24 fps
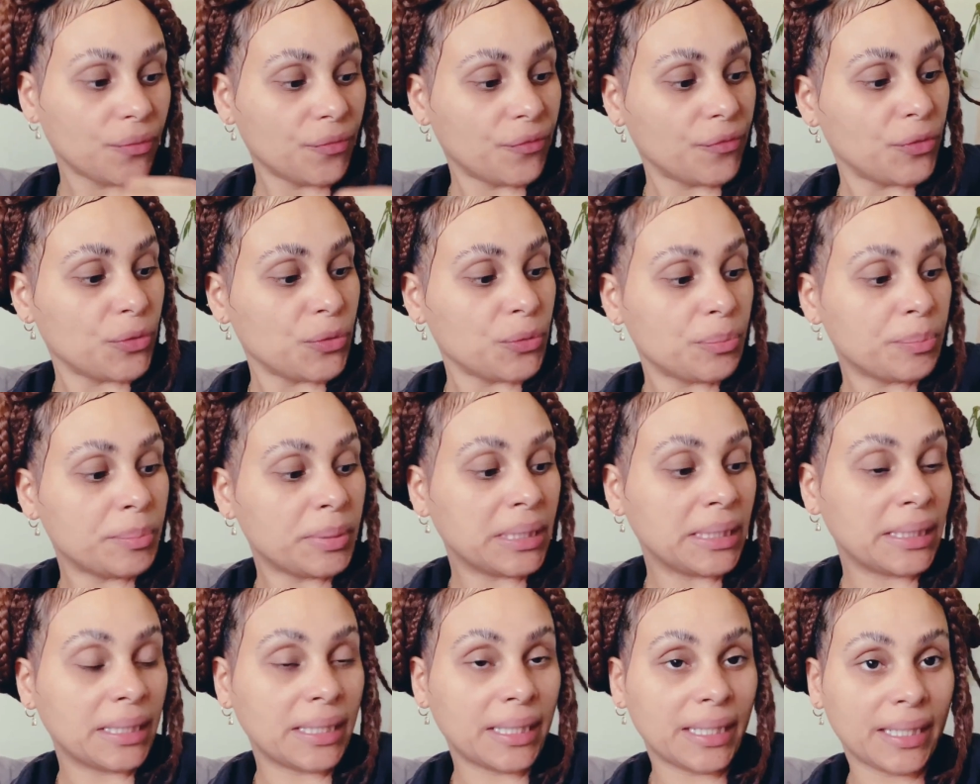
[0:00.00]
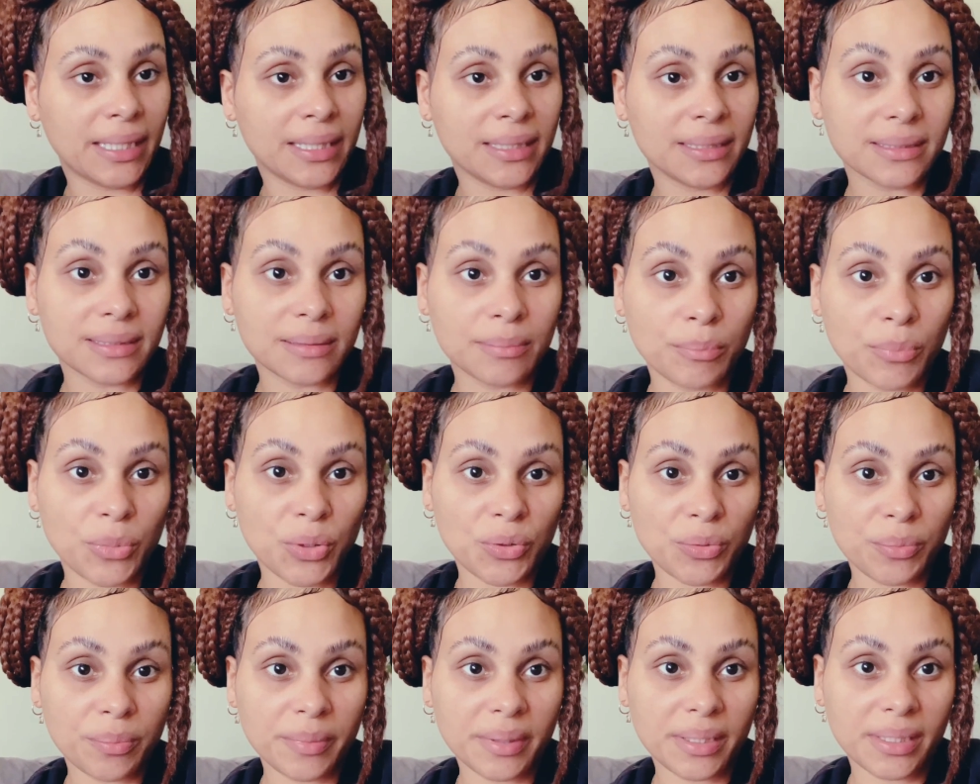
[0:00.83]
faux plant
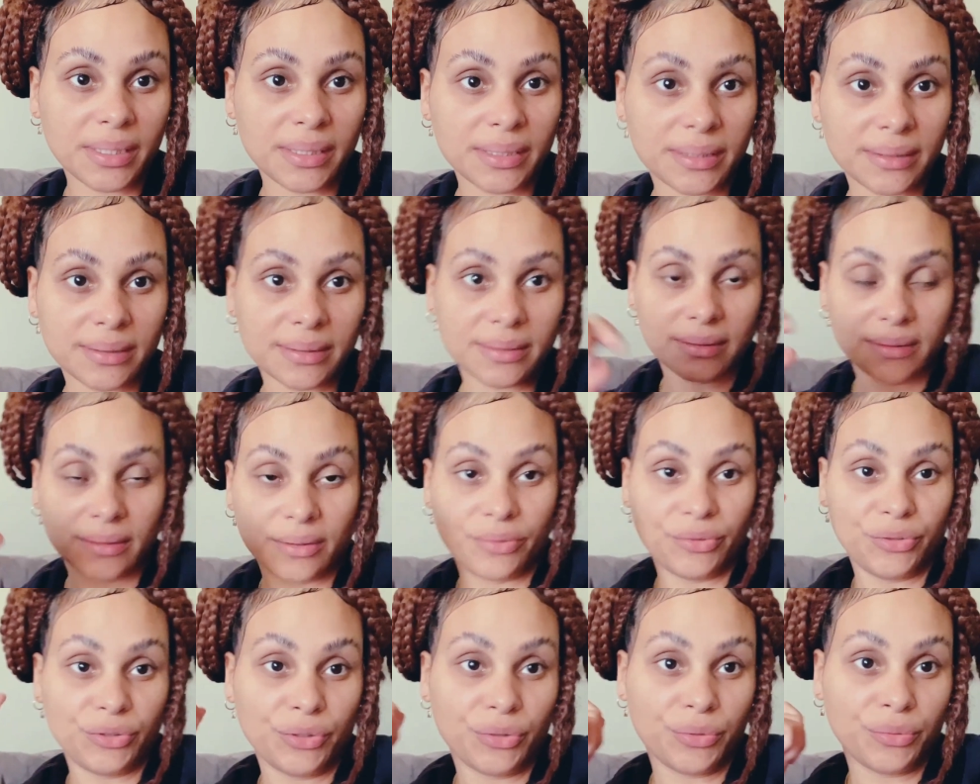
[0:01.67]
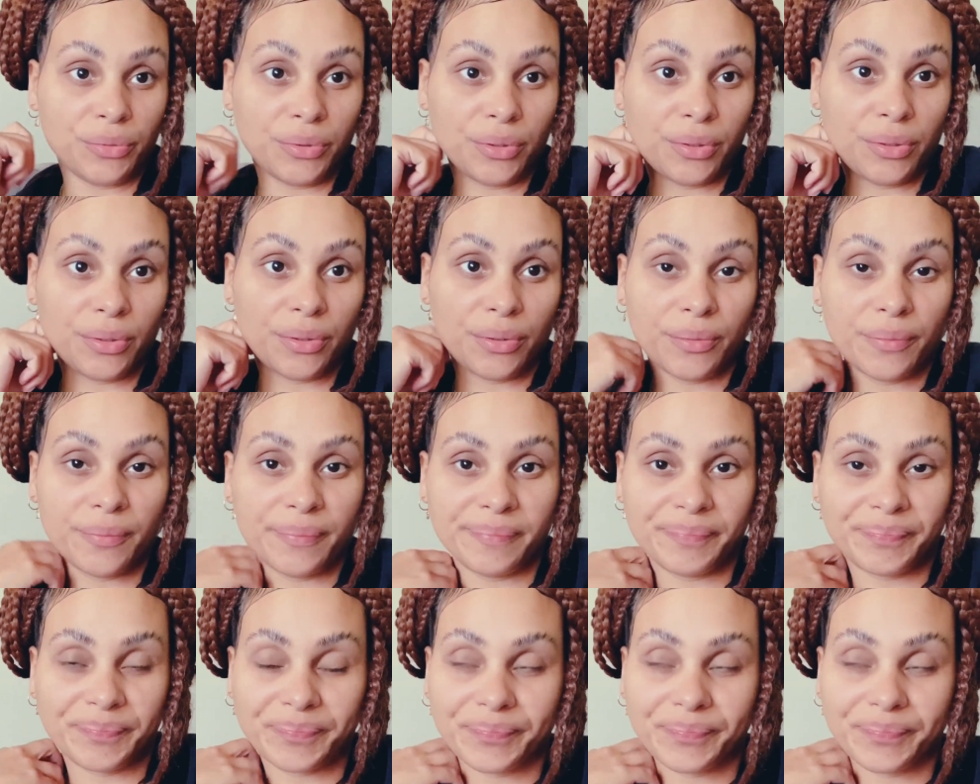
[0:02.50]
moment. You know,